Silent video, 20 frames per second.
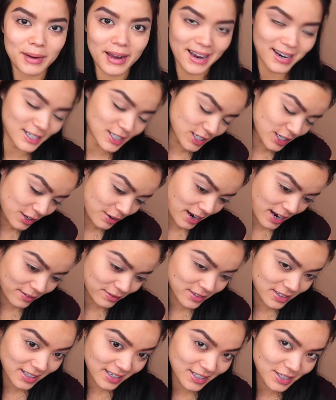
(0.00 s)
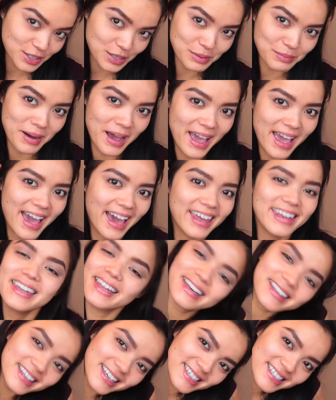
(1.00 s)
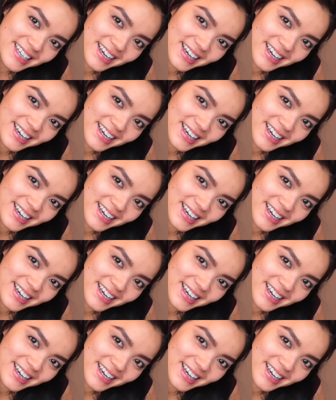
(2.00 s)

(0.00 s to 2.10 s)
eyeshadow I have to like tilt my head like this.